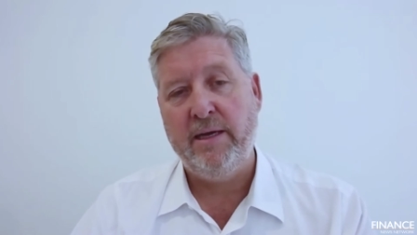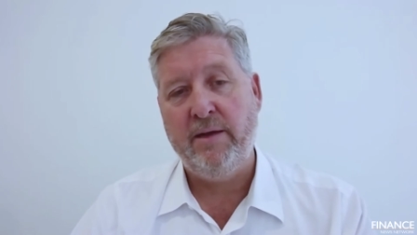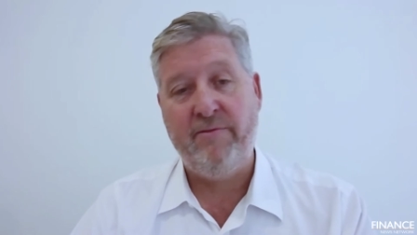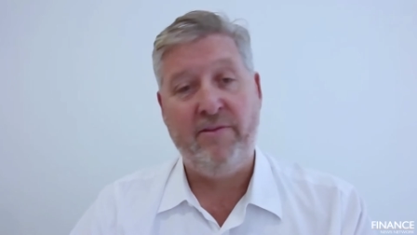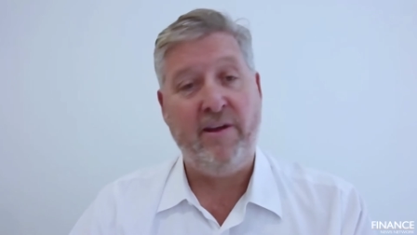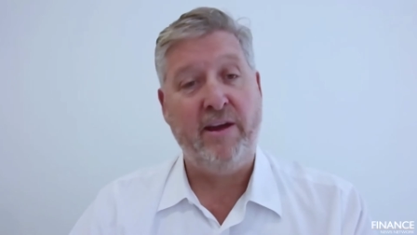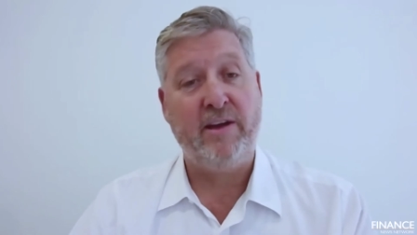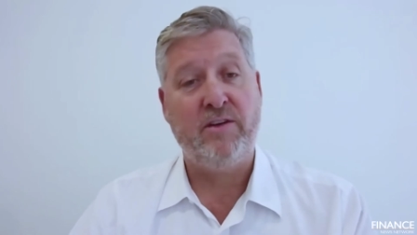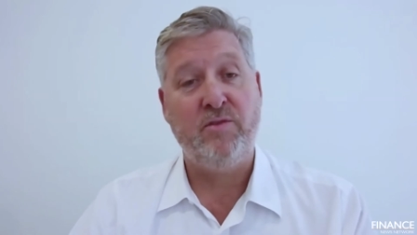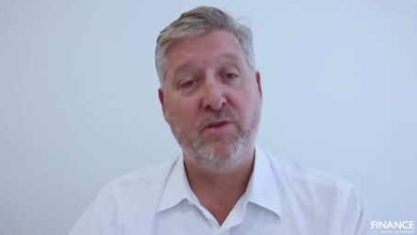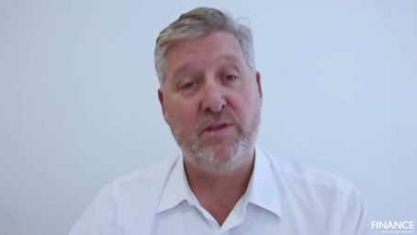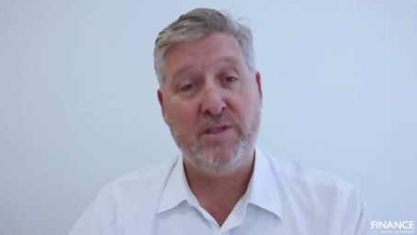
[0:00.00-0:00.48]

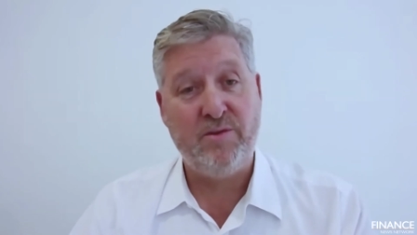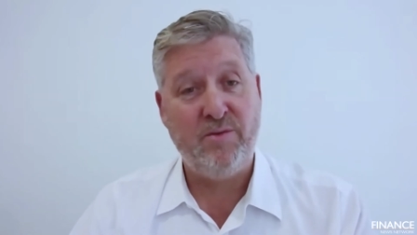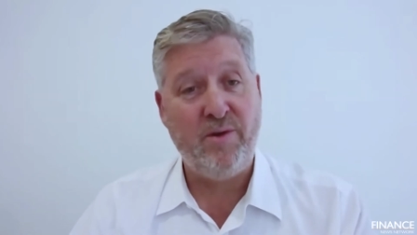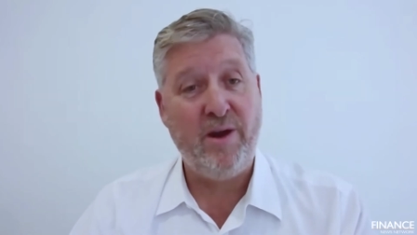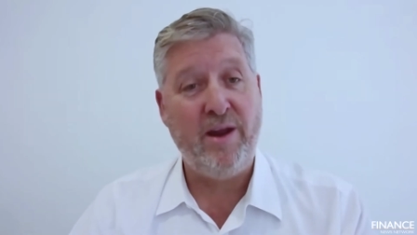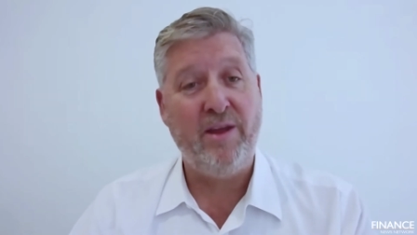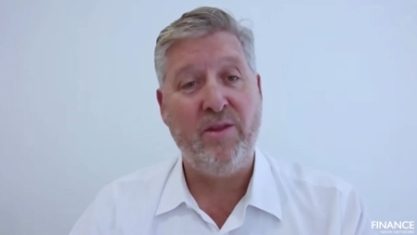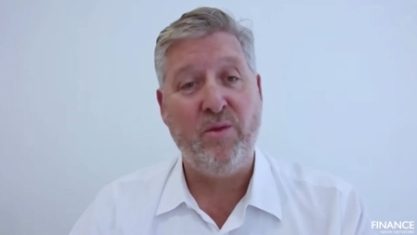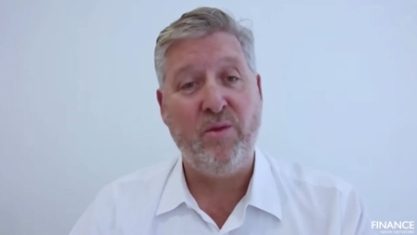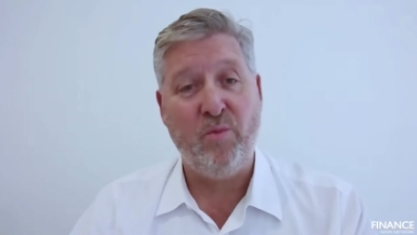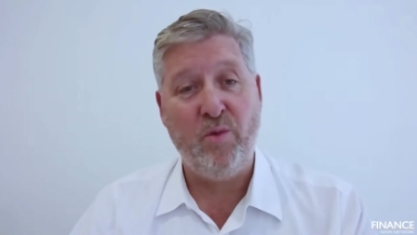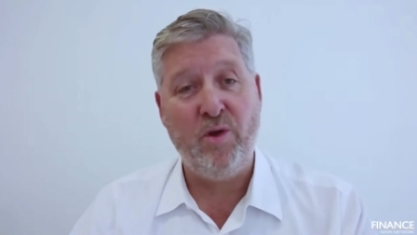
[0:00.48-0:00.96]
factories
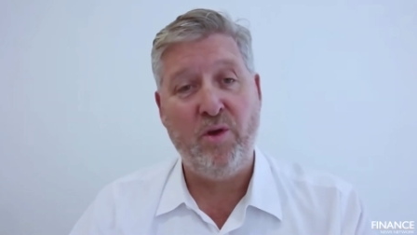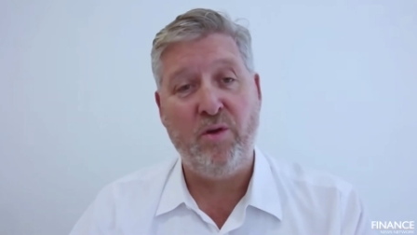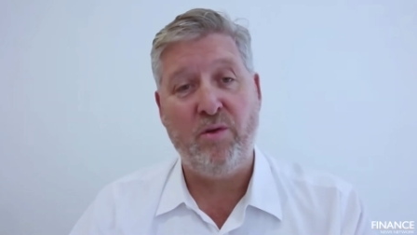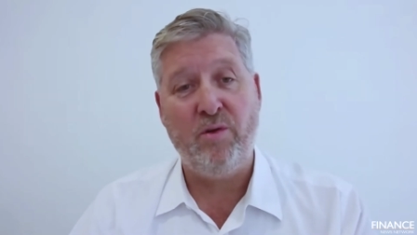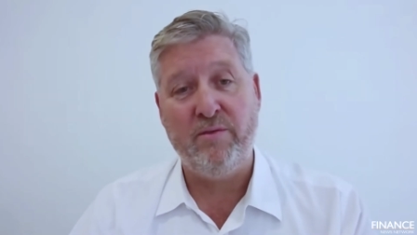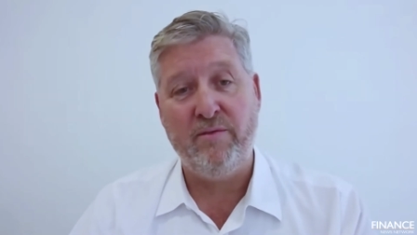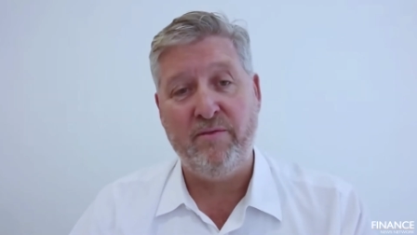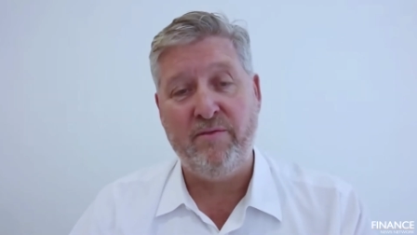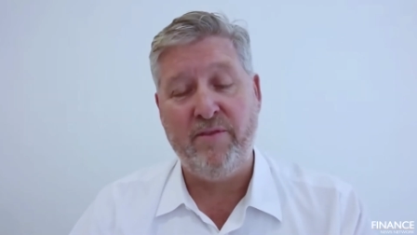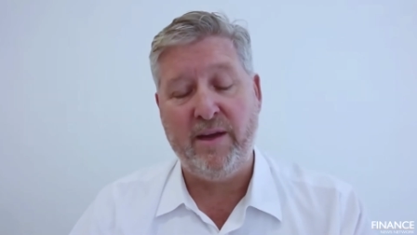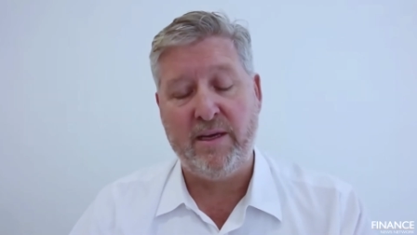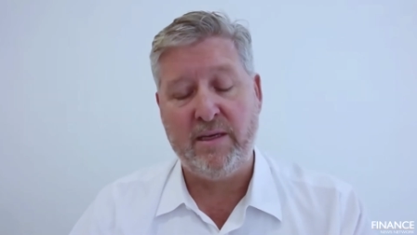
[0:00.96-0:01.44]
around the
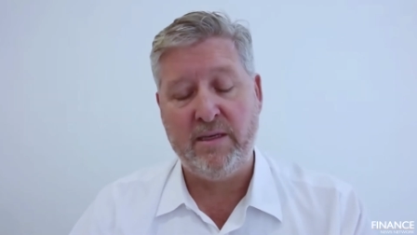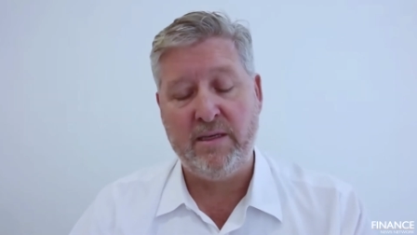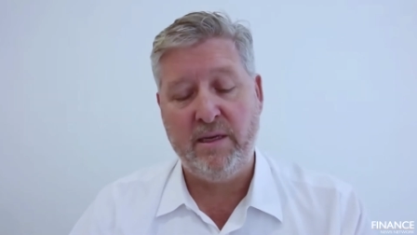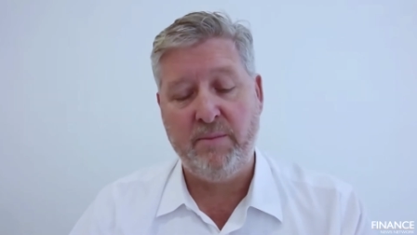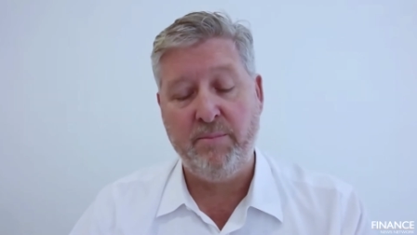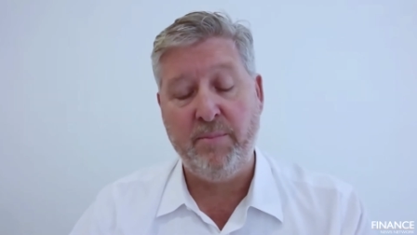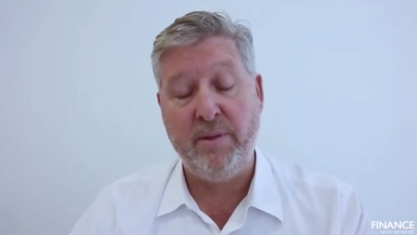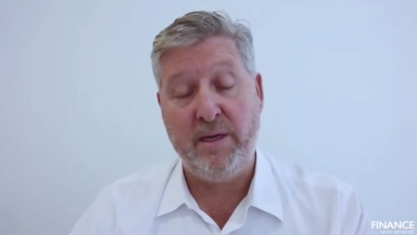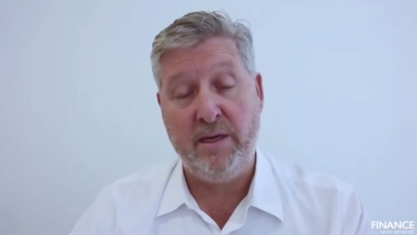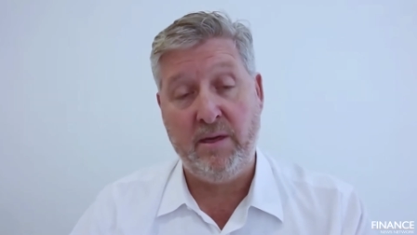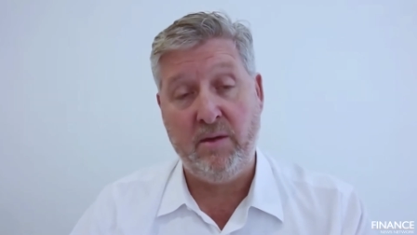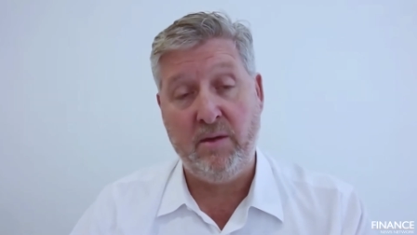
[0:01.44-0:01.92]
world, in fact,
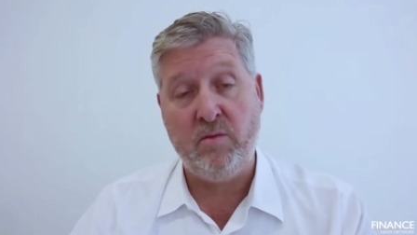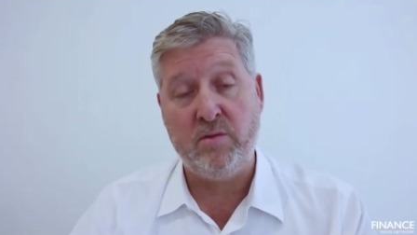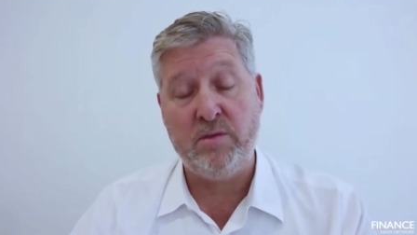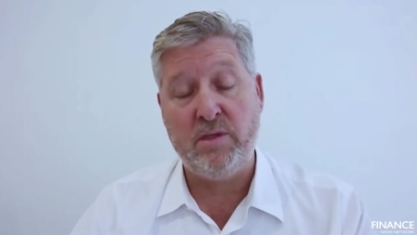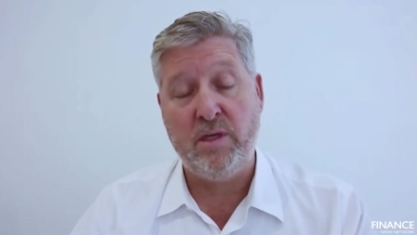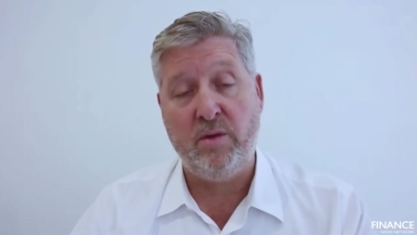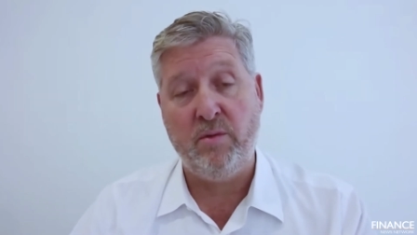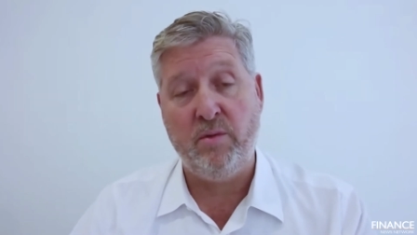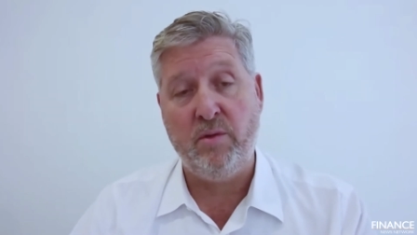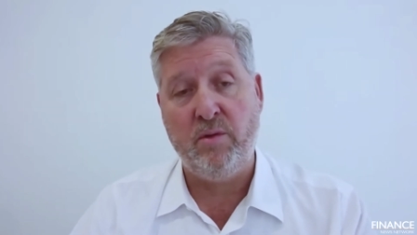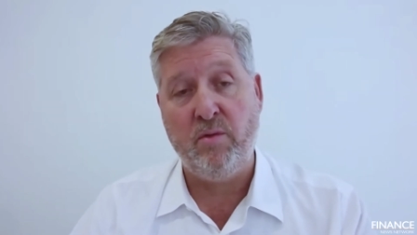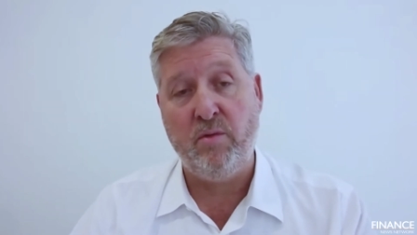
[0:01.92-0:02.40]
but
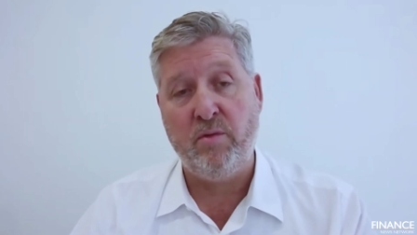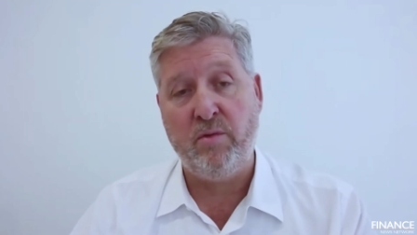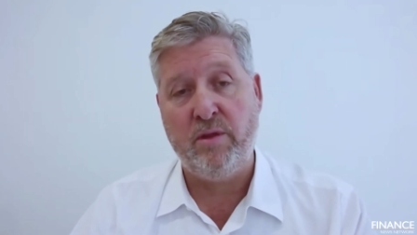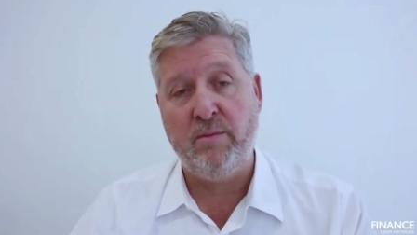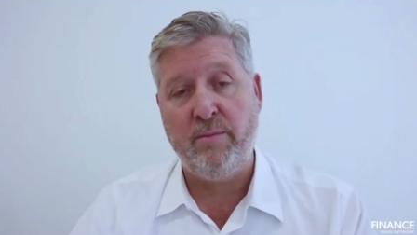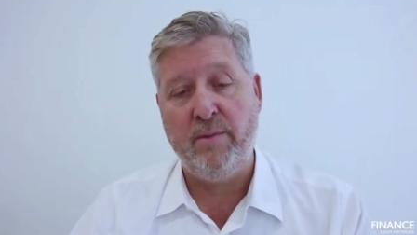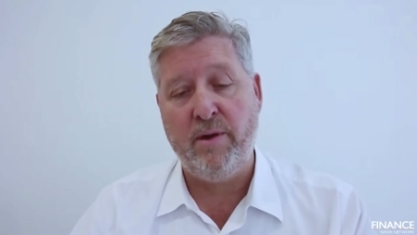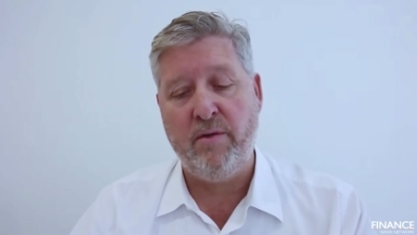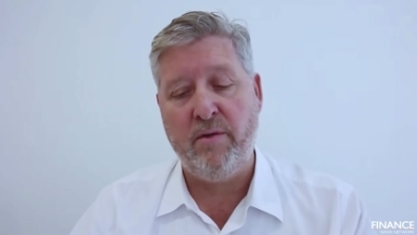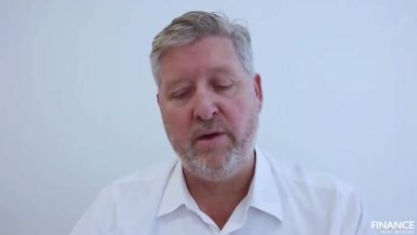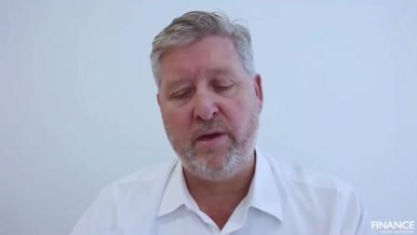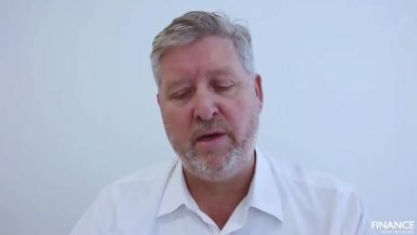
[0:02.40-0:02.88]
also in North
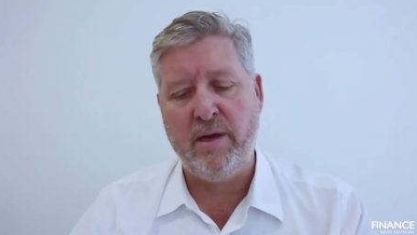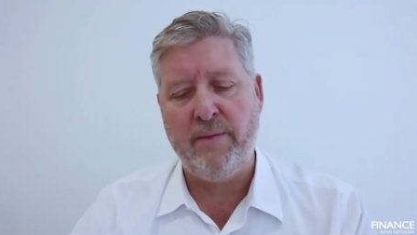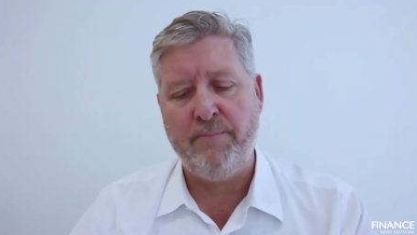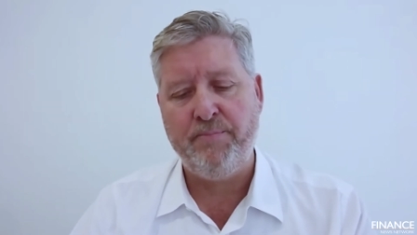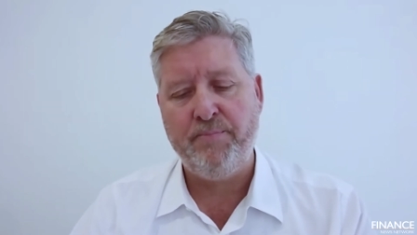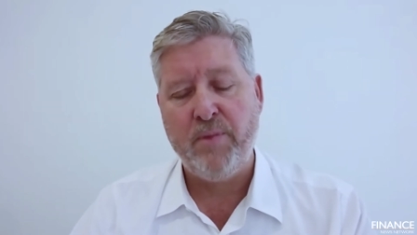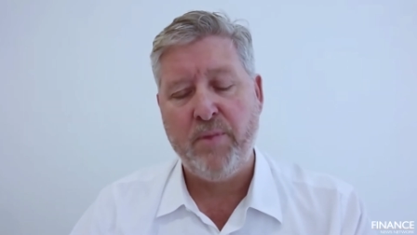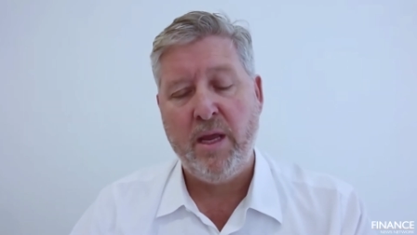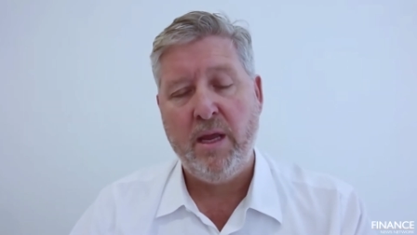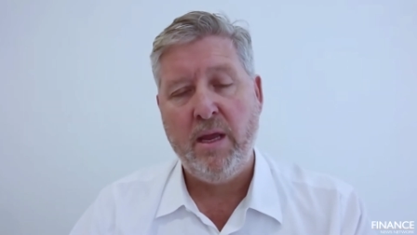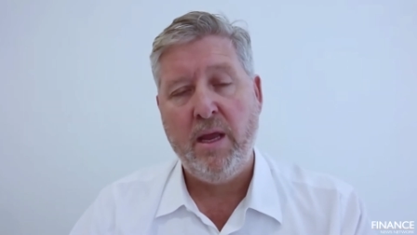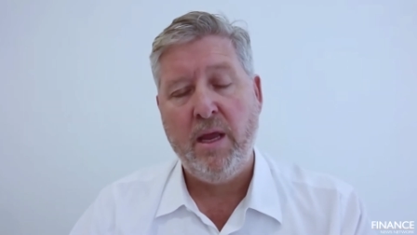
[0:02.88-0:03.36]
America,